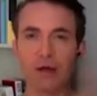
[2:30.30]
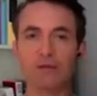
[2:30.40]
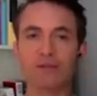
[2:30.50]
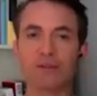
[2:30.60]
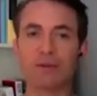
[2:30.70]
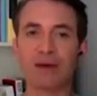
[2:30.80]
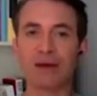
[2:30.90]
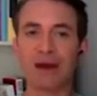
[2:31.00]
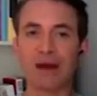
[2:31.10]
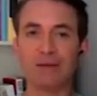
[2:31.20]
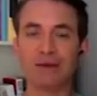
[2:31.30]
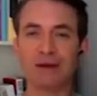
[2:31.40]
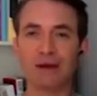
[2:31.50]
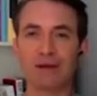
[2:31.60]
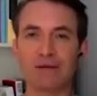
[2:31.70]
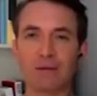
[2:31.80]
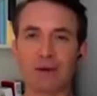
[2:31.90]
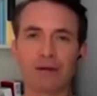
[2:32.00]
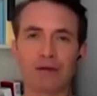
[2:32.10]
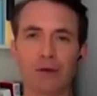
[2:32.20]
you've just been named
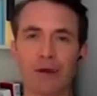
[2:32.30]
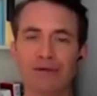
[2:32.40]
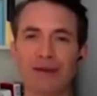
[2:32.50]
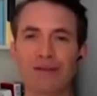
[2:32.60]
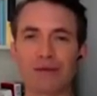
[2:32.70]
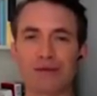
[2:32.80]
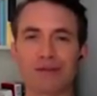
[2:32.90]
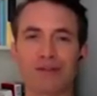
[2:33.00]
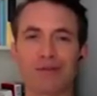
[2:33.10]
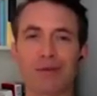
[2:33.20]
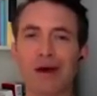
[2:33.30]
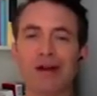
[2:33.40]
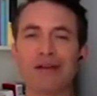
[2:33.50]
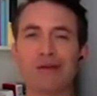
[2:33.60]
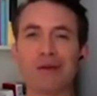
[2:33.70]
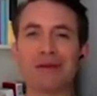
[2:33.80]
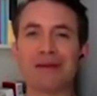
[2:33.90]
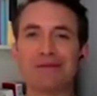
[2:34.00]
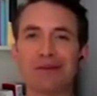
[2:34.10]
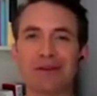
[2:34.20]
one of the 25 most inspiring women
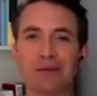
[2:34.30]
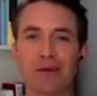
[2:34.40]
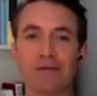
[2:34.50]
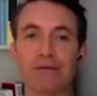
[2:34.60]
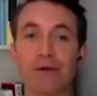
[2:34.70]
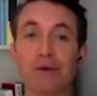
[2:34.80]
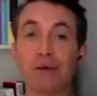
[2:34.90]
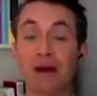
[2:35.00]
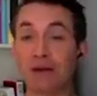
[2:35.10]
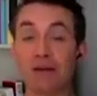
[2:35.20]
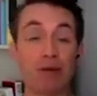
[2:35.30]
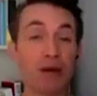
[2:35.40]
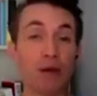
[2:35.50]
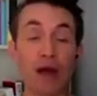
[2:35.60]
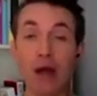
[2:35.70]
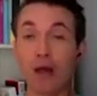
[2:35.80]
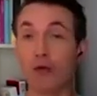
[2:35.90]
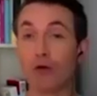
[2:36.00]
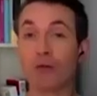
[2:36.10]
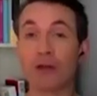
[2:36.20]
in Britain by Vogue magazine. By the way,
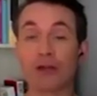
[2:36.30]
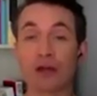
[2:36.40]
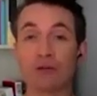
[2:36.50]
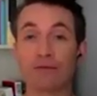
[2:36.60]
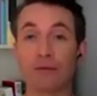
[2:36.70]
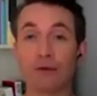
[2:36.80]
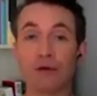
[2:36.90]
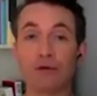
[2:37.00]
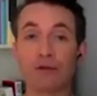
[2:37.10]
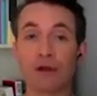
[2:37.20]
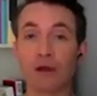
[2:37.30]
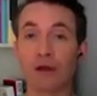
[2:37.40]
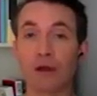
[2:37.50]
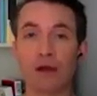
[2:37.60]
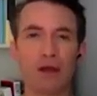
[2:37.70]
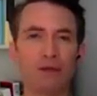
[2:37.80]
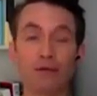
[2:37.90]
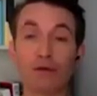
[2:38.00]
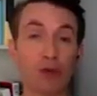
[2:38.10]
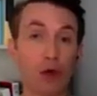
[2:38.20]
normally Channel 4 News
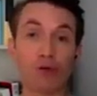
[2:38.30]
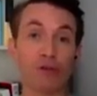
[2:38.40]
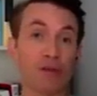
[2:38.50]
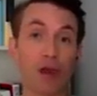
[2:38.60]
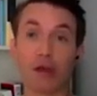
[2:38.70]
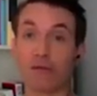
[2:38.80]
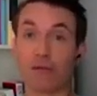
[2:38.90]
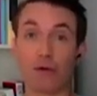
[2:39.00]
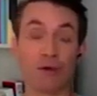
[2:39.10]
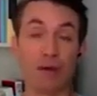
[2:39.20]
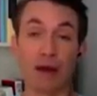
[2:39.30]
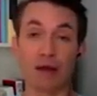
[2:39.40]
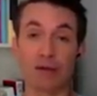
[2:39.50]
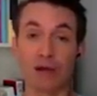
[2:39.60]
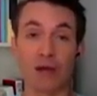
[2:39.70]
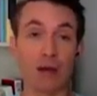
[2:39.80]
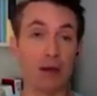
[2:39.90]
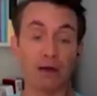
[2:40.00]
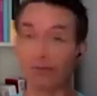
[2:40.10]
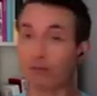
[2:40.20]
interviewers don't cite Vogue magazine. I
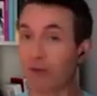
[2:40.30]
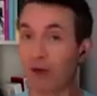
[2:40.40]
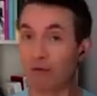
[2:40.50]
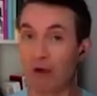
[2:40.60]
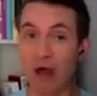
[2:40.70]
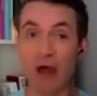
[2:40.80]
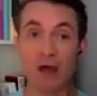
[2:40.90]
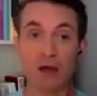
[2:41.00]
mean, it's very rare.